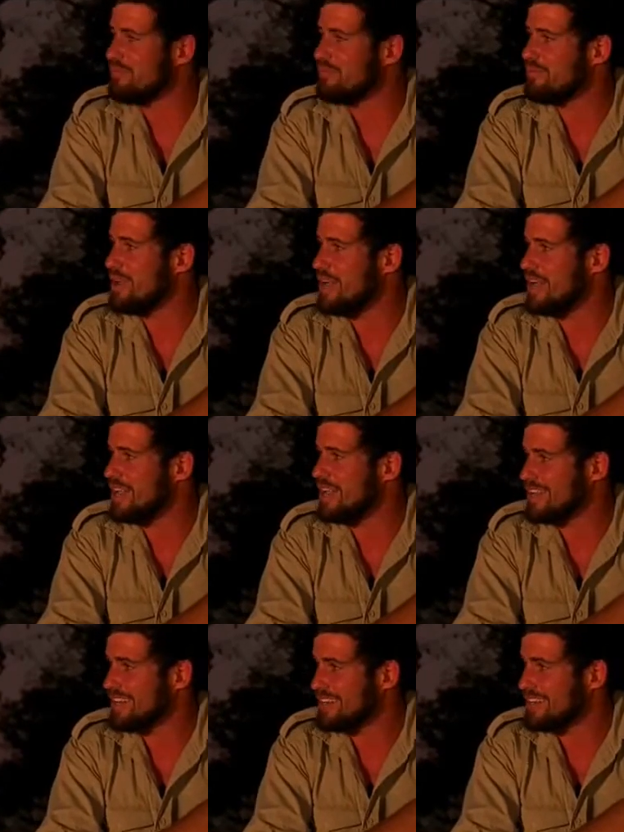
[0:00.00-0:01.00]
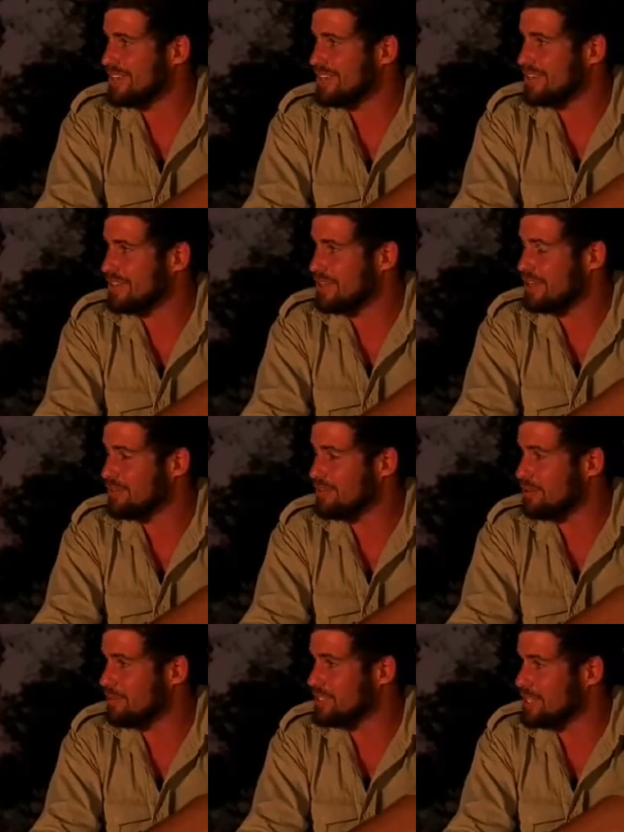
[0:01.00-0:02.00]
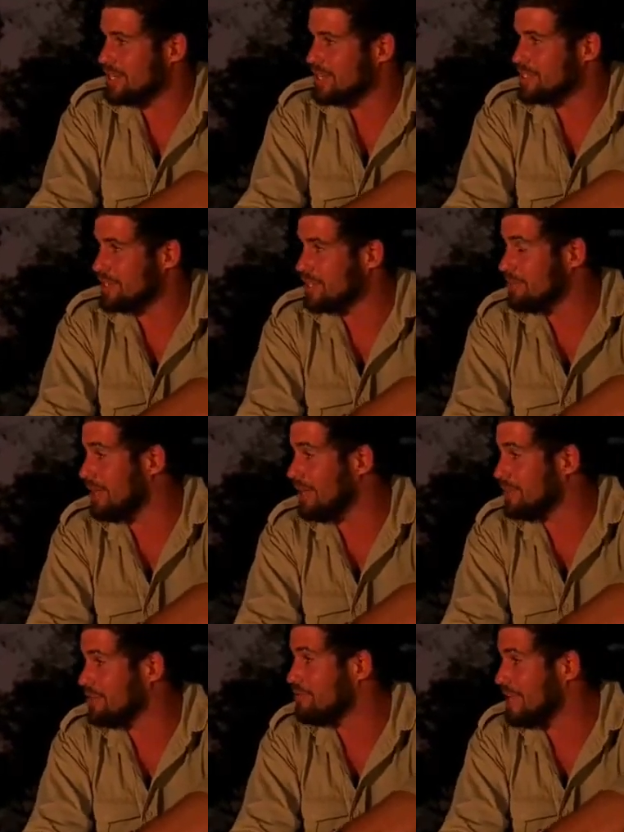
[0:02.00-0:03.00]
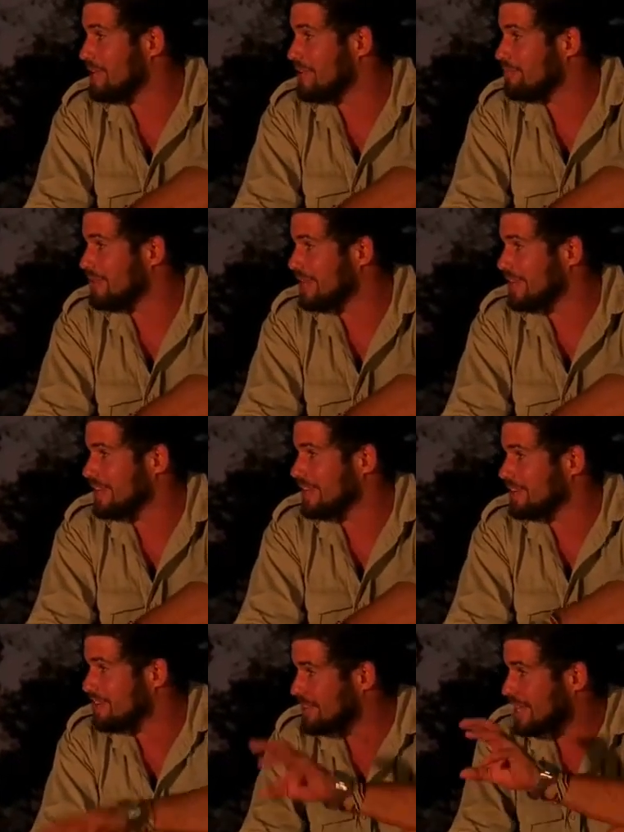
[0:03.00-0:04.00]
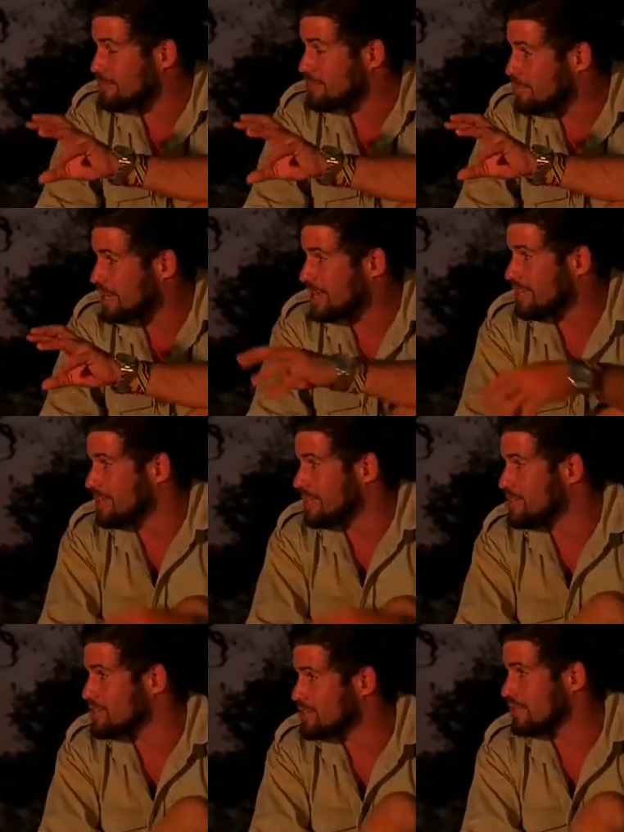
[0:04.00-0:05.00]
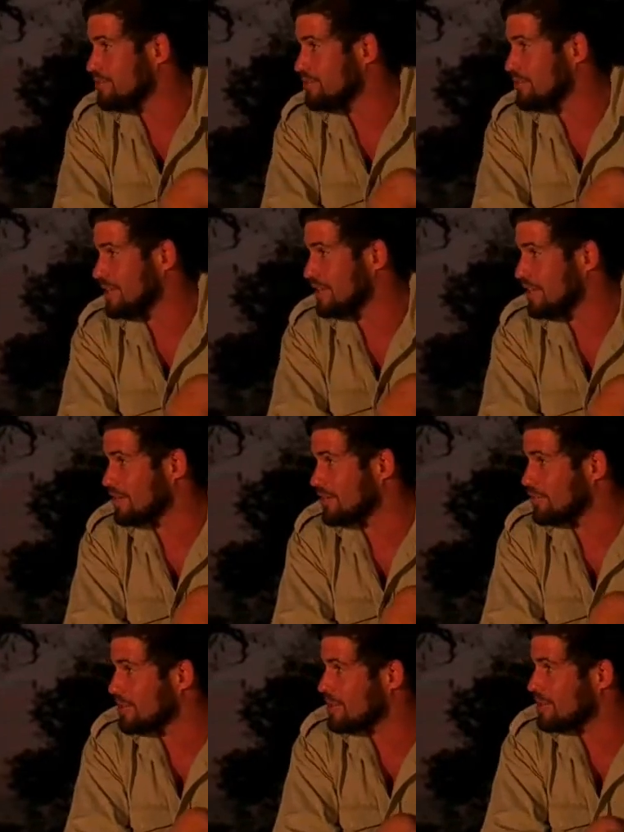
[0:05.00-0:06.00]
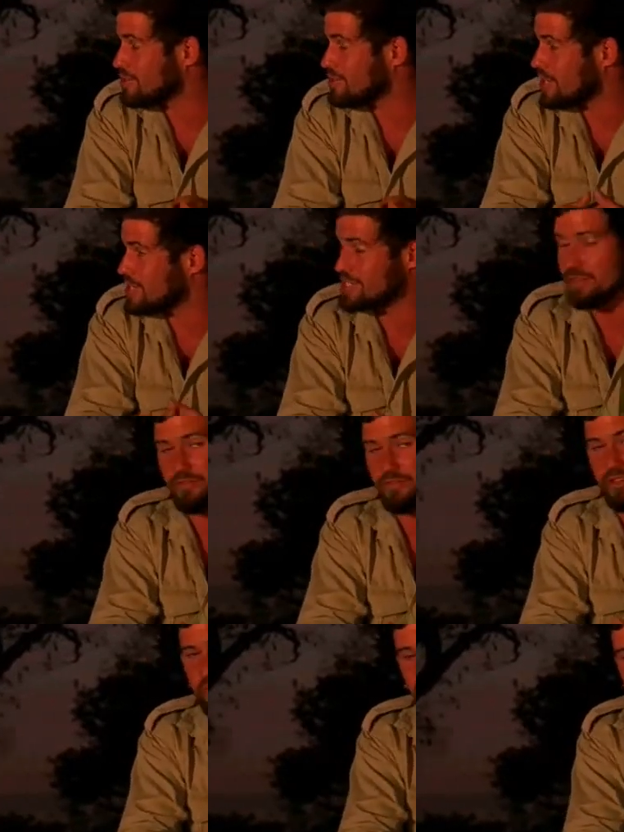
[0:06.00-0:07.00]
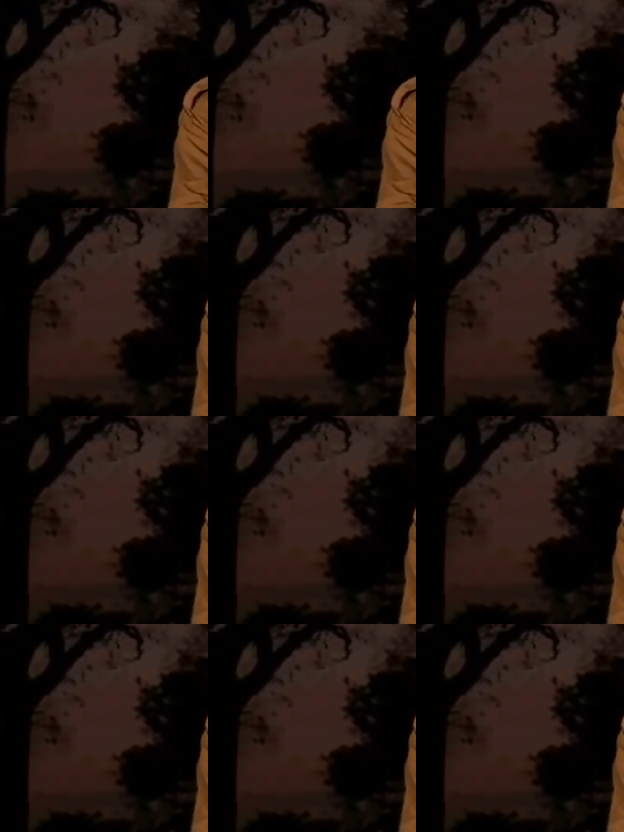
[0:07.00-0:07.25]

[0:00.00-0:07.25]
Mark, you can probably tell us a little about the venom and that prey that you saw it feeding on with Jason a few months back.